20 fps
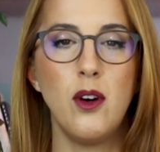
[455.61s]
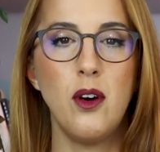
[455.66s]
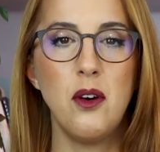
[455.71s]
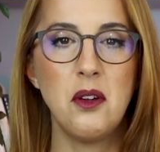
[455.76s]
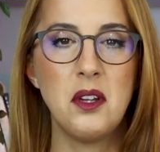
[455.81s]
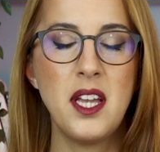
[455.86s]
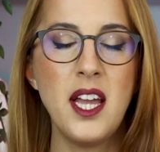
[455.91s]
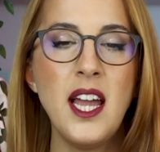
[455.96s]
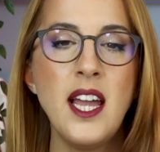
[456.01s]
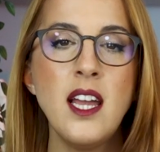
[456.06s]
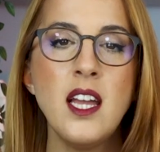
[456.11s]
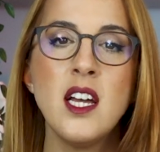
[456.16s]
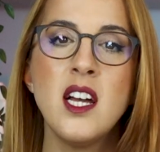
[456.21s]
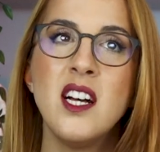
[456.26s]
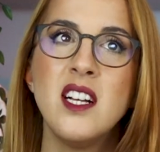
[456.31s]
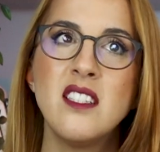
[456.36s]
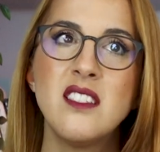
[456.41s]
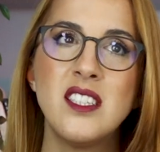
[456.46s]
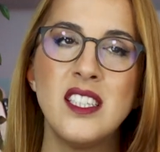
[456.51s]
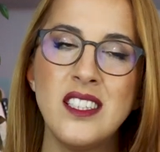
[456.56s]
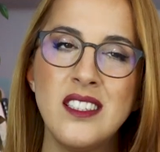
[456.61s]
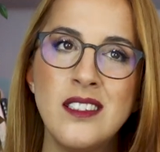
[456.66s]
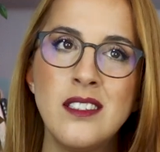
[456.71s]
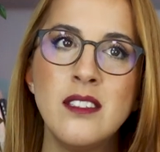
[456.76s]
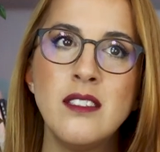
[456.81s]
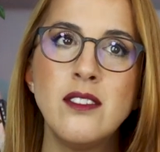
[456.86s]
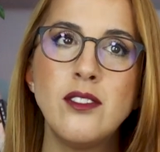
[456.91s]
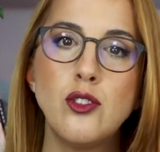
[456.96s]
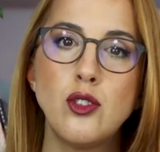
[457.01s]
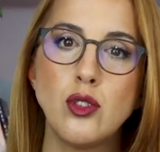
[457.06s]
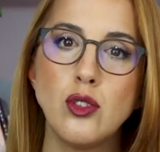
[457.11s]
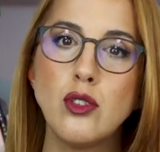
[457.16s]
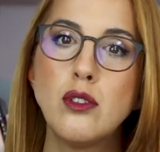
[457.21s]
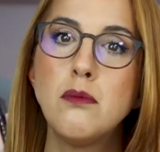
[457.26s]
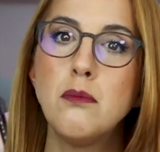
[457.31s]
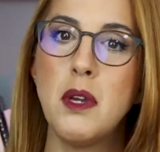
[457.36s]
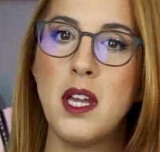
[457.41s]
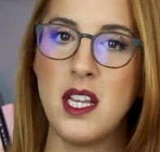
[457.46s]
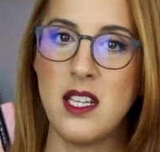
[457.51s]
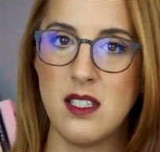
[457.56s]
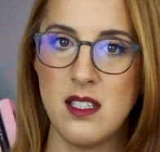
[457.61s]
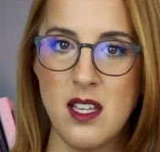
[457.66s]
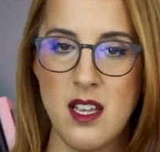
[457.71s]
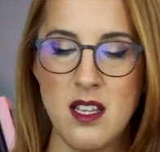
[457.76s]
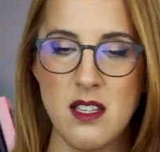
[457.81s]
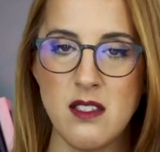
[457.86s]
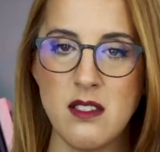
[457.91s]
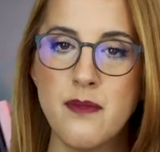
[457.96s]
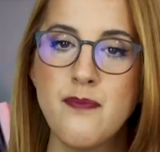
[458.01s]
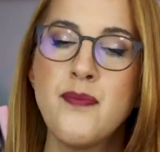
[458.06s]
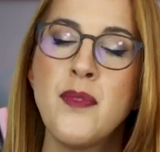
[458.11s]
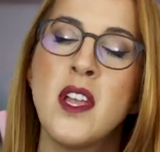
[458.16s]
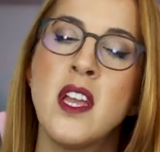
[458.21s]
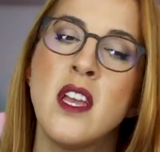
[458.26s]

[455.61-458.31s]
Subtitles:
Okay? Sentence should make sense.